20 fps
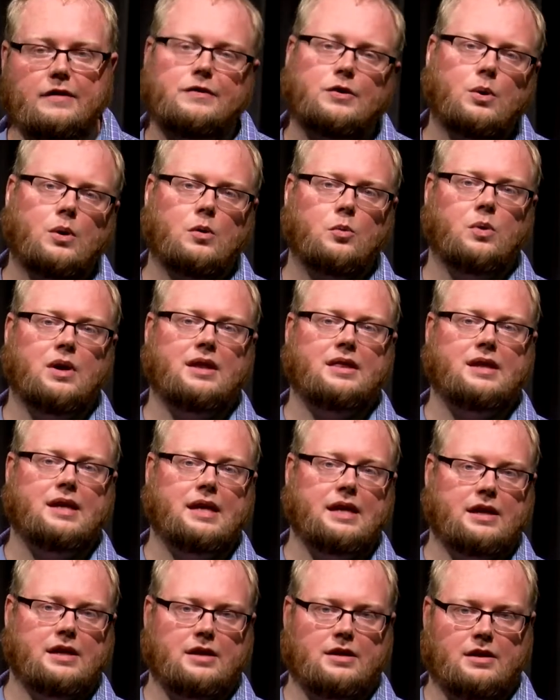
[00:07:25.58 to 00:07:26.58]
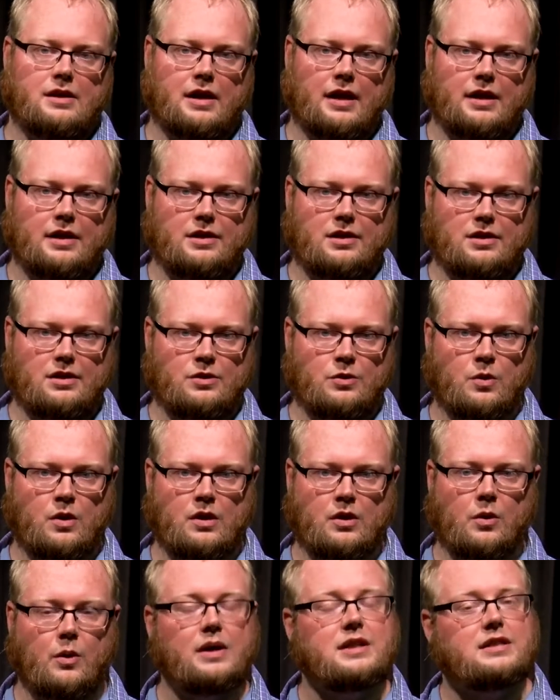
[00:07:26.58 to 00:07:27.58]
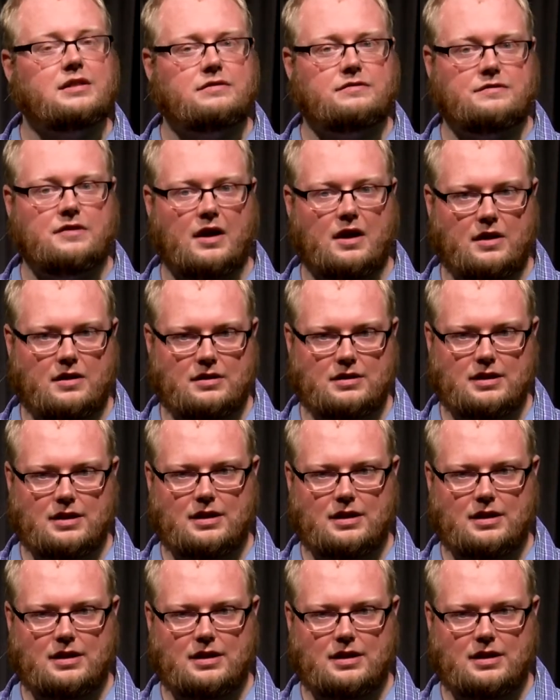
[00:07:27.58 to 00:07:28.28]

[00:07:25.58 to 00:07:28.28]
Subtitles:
you're with gear and you are going to fall,